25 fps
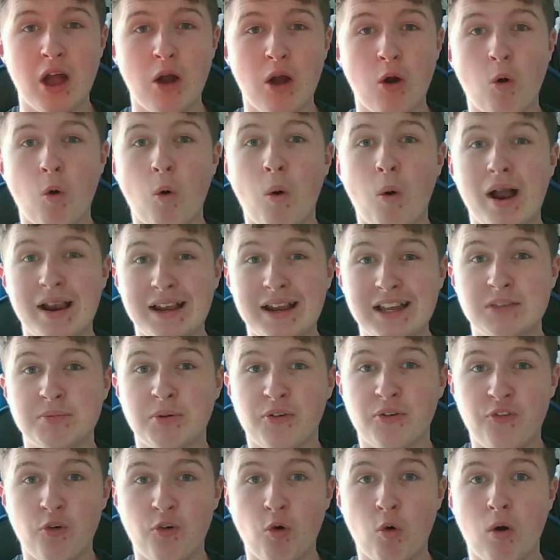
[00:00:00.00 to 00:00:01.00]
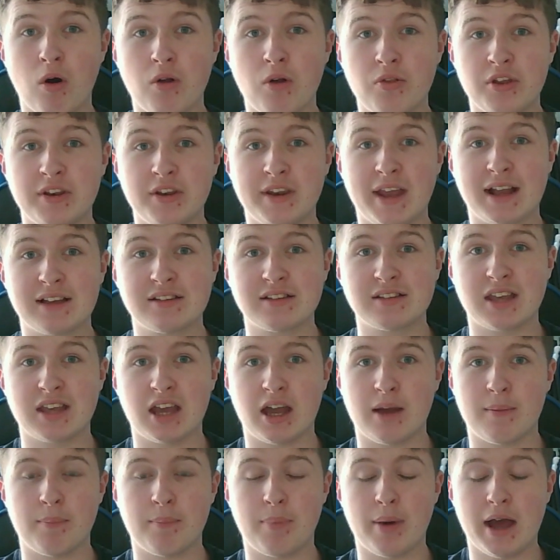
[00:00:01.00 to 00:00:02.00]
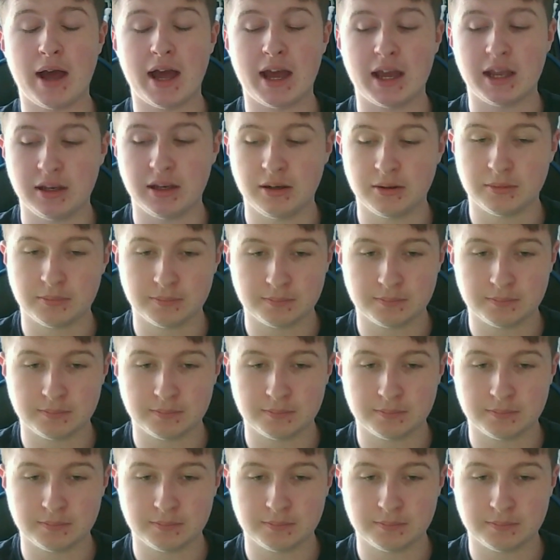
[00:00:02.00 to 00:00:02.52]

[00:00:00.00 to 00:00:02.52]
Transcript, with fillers: or at least before the next campaign